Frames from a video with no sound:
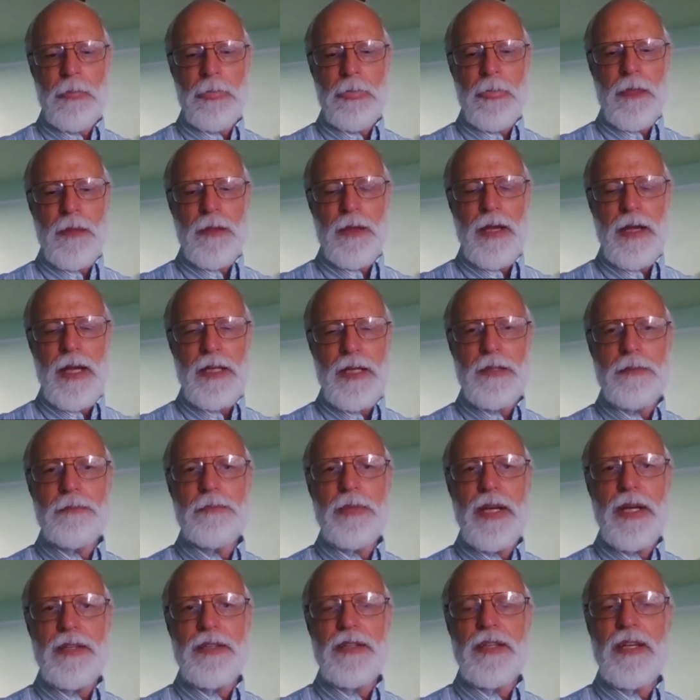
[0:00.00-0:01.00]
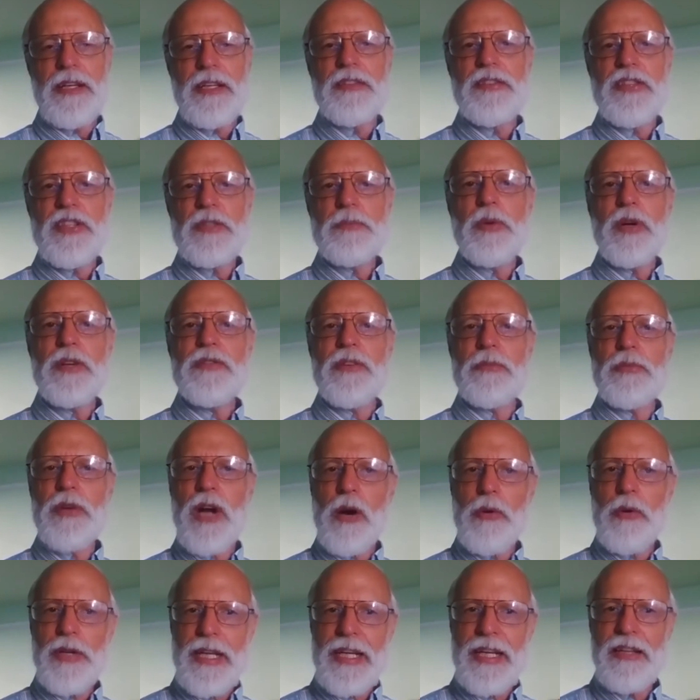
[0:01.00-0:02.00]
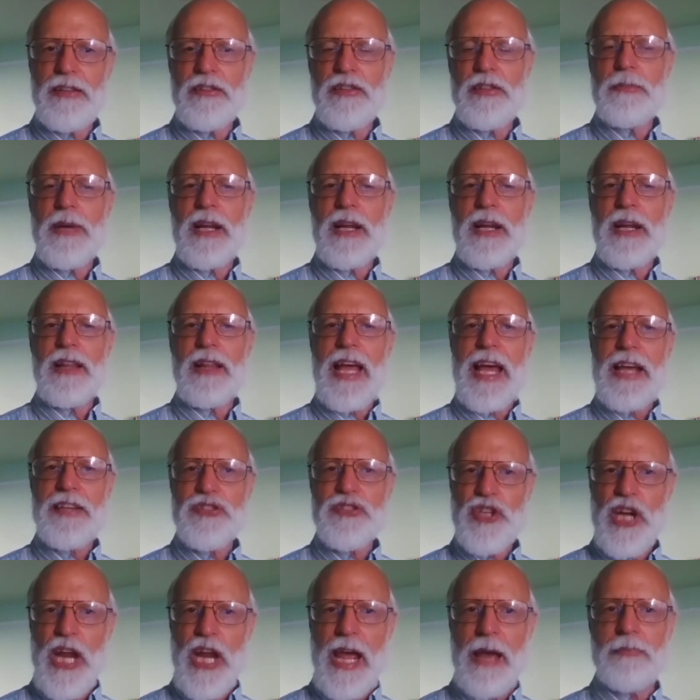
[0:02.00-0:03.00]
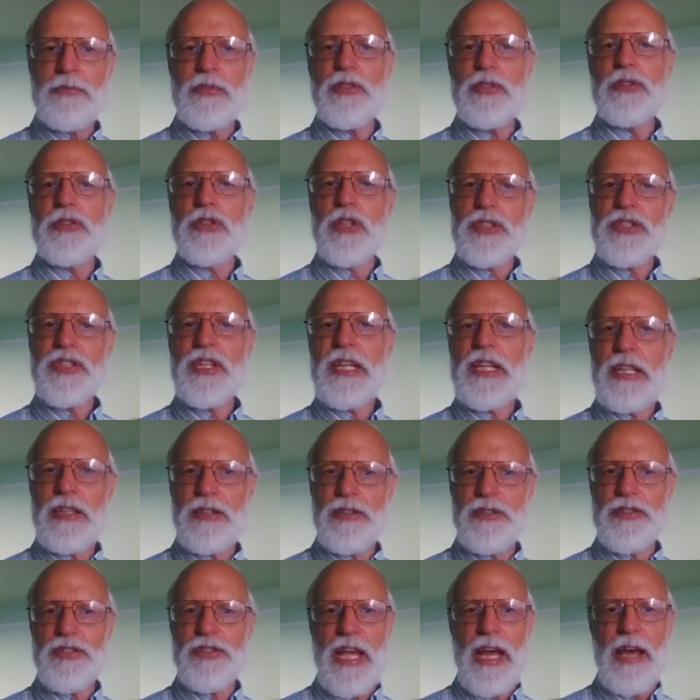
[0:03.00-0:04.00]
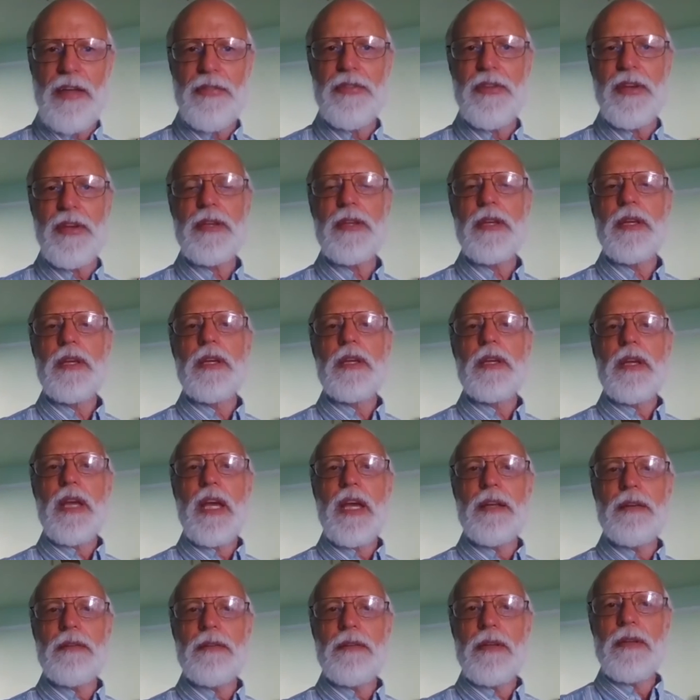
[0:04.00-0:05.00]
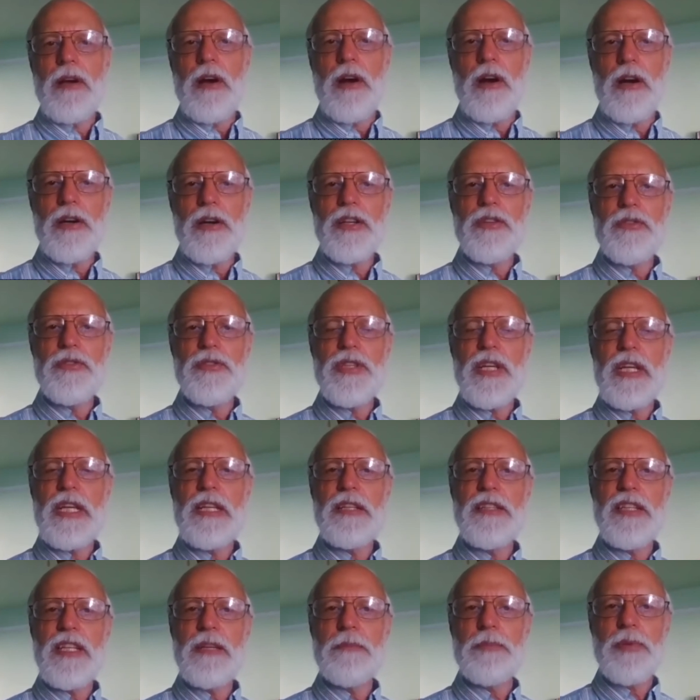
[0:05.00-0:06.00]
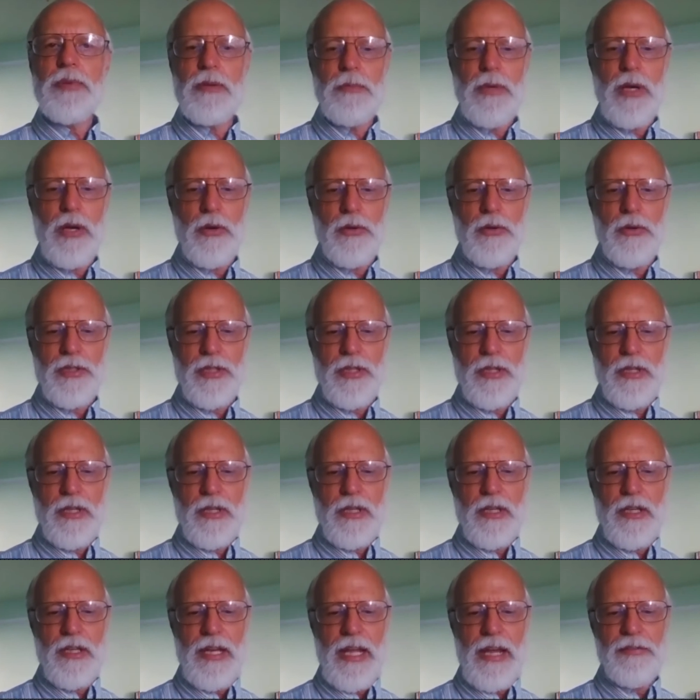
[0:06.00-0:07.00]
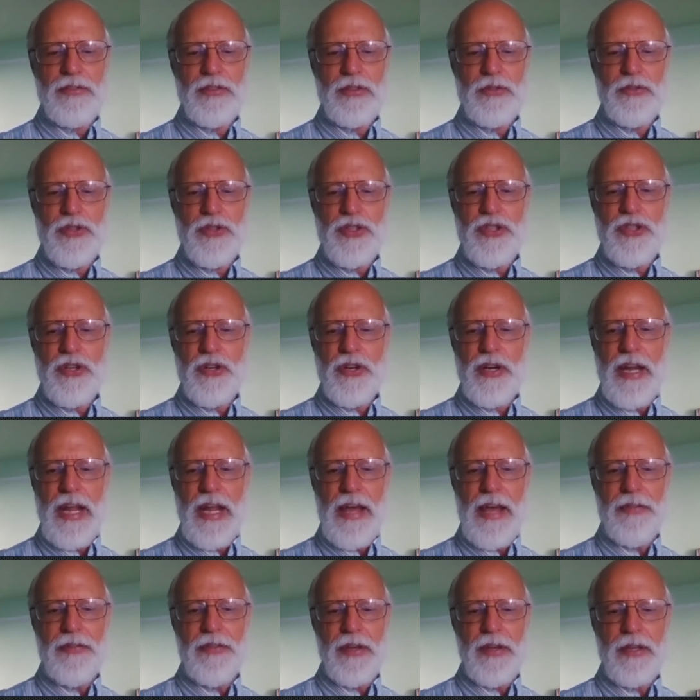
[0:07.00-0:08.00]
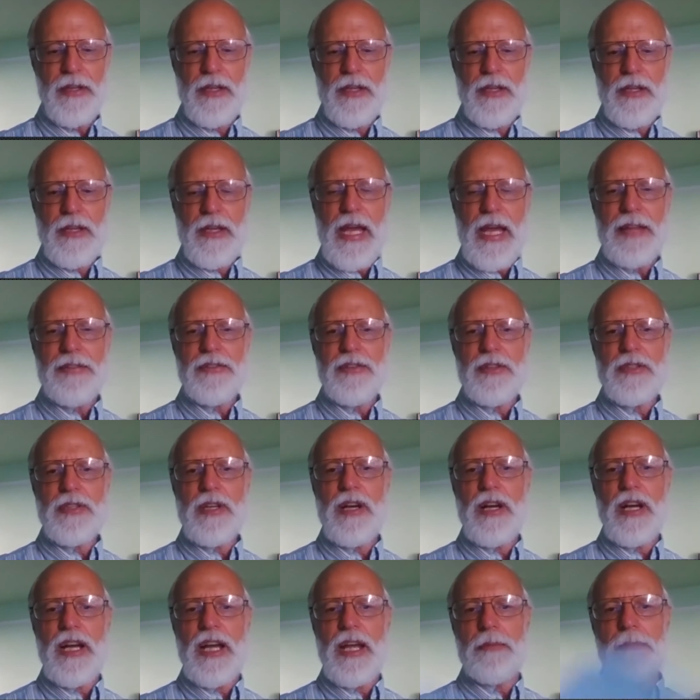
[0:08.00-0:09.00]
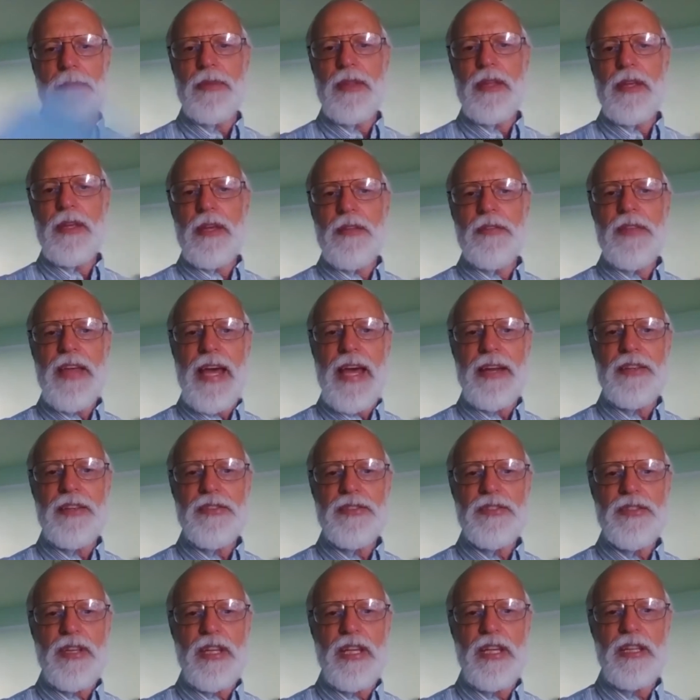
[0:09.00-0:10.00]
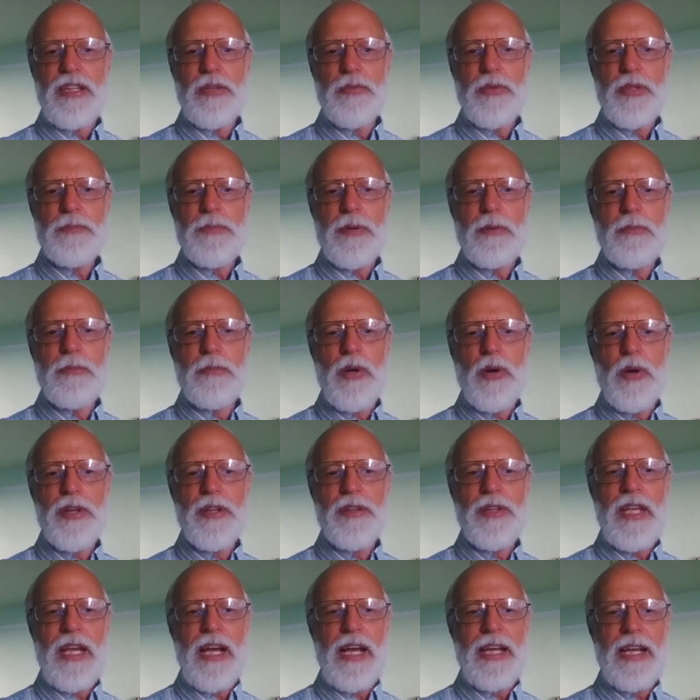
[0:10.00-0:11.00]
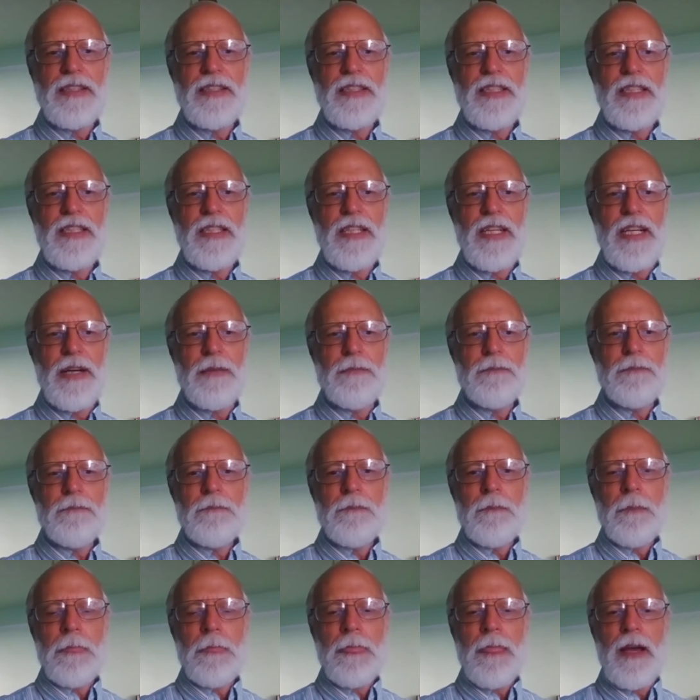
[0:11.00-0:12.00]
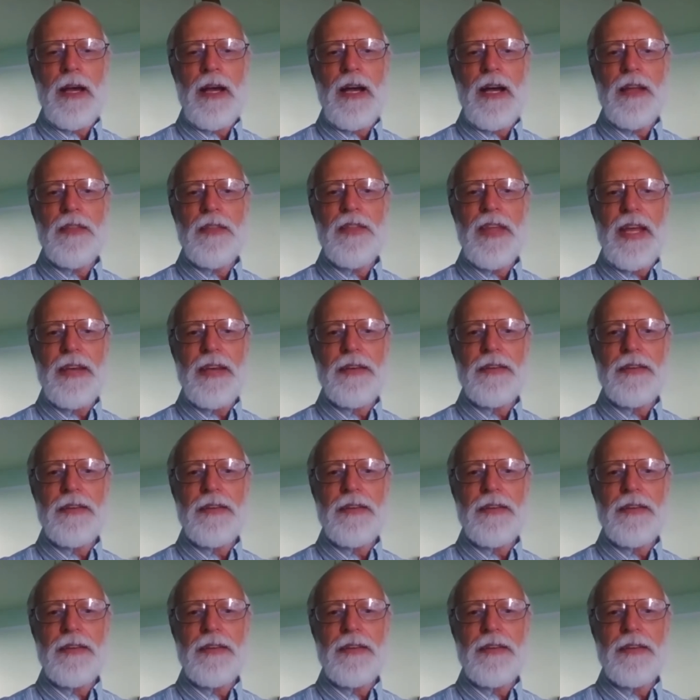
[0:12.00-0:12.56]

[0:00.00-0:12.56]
But in this book, From Darwin to Hitler, my last chapter looks at Hitler's ethic and argues that he did promote an evolutionary ethic at the time. That is, Hitler was promoting the idea that